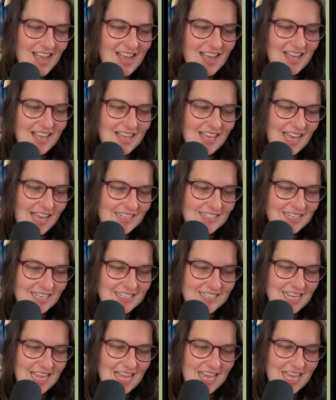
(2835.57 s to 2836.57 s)
Katz
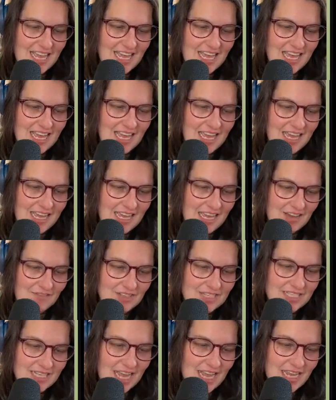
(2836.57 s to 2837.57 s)
has a
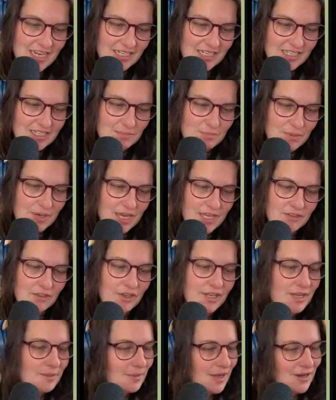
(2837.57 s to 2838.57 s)
Canvas site, but
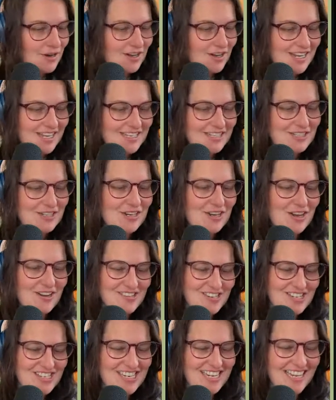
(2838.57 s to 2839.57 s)
looking at migrating into
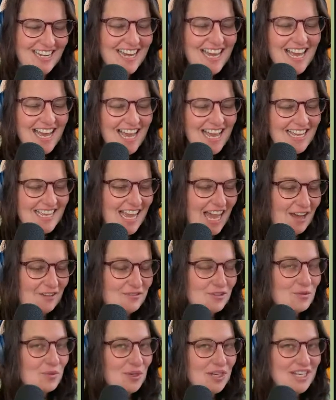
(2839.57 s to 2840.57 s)
Notion. Yeah, if
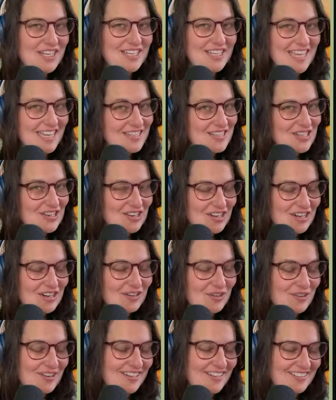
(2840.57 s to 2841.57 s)
you want to get started
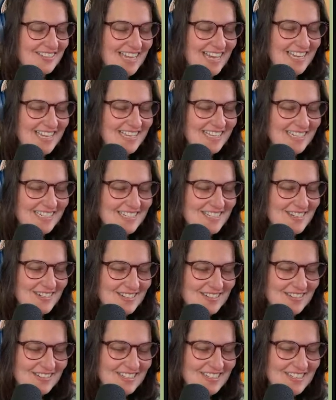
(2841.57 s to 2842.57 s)
quickly, I can share
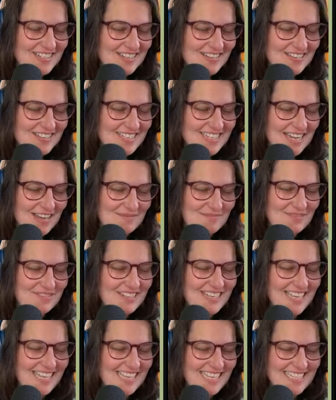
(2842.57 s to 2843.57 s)
the link to those
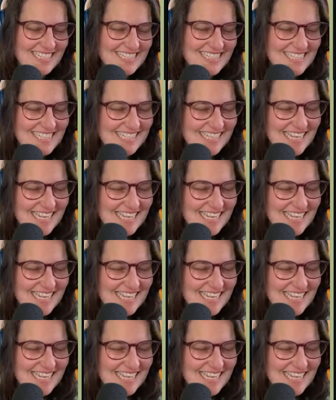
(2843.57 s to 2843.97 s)
templates.